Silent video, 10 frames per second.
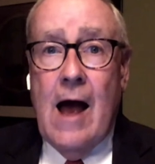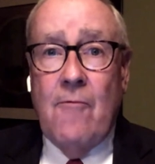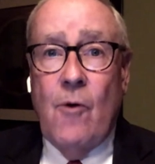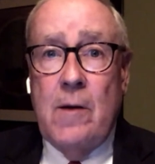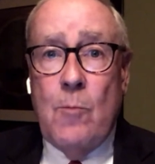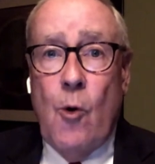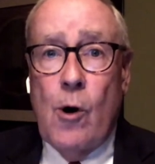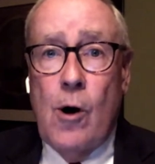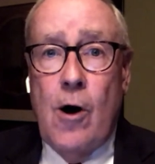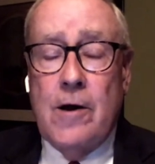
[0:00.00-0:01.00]
I have one
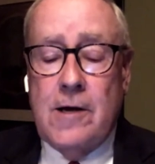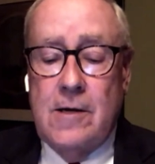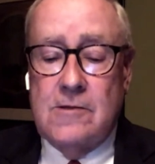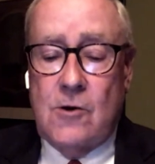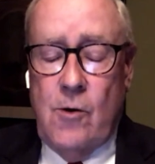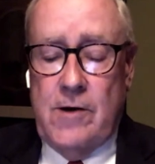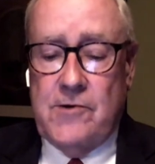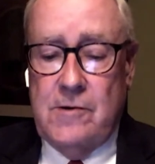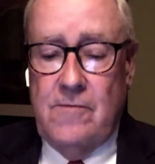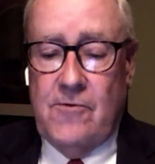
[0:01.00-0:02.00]
more audience
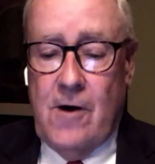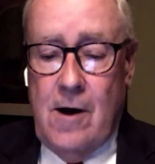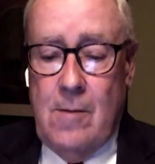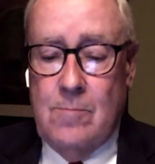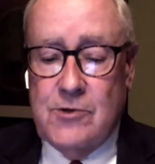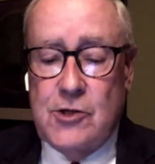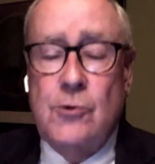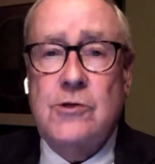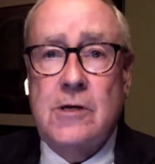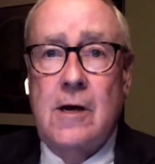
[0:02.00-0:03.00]
question from
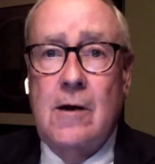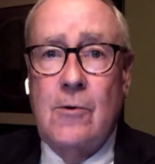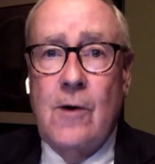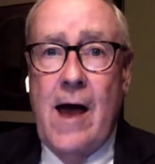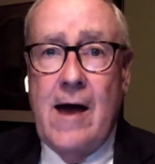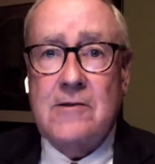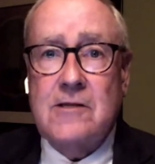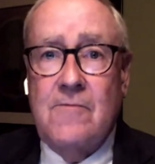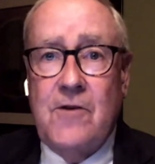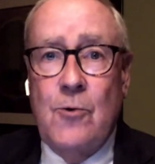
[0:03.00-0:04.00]
Susie, who
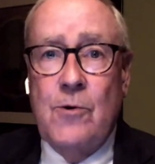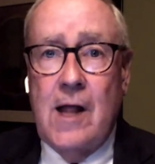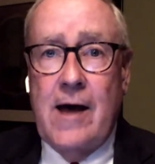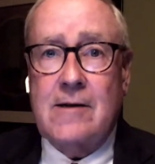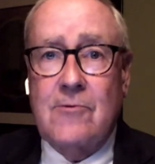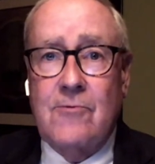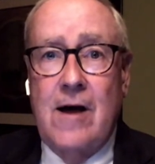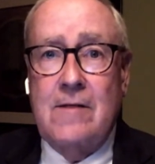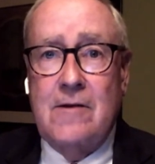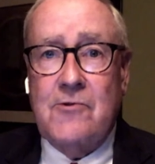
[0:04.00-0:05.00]
asked if you would like to
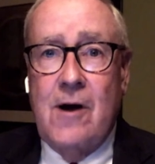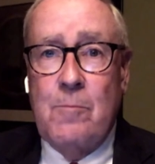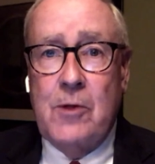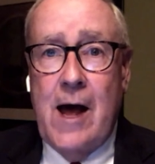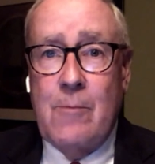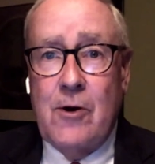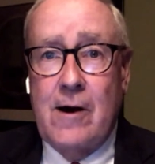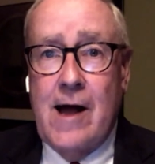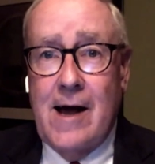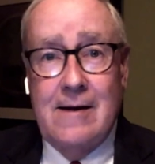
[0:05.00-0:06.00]
run the Trump
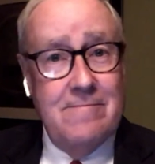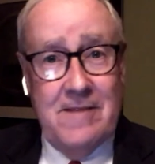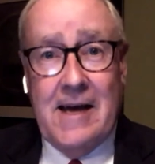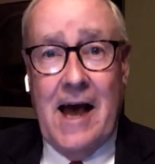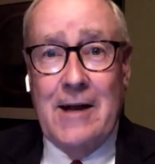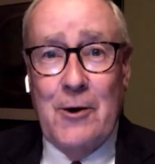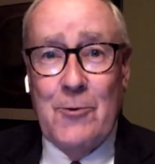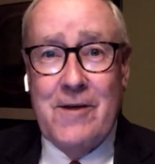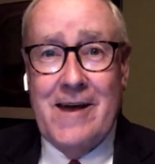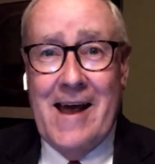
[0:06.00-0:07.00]
Library. I think I
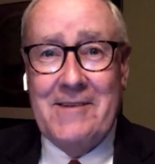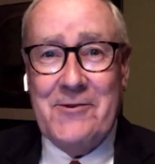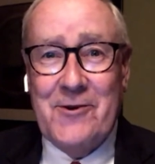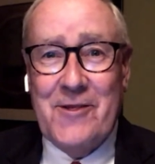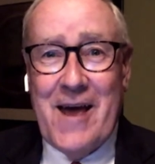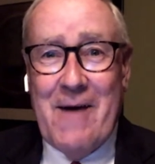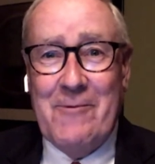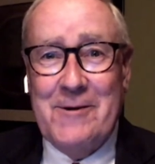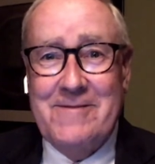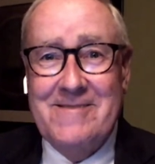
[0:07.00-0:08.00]
know the answer to
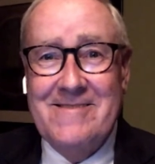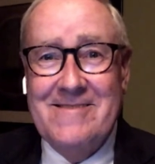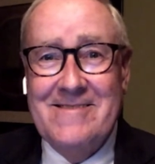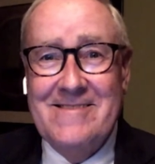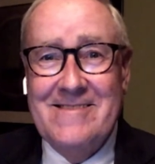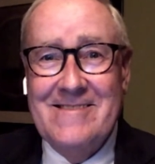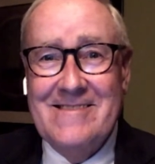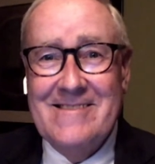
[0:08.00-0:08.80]
that